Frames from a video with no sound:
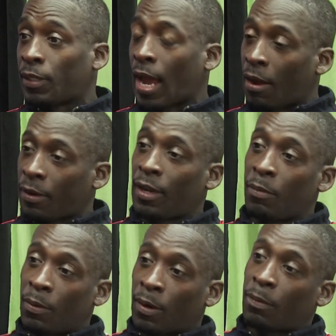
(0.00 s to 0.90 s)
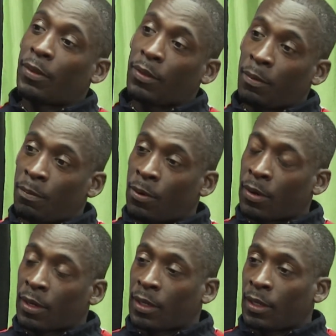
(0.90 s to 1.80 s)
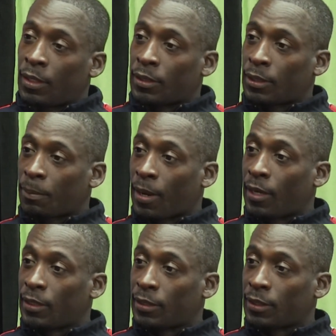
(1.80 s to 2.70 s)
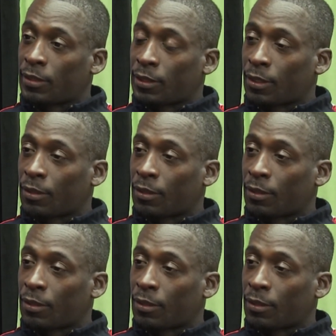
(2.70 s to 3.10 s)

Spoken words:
how can we work with you more, Tobias? And so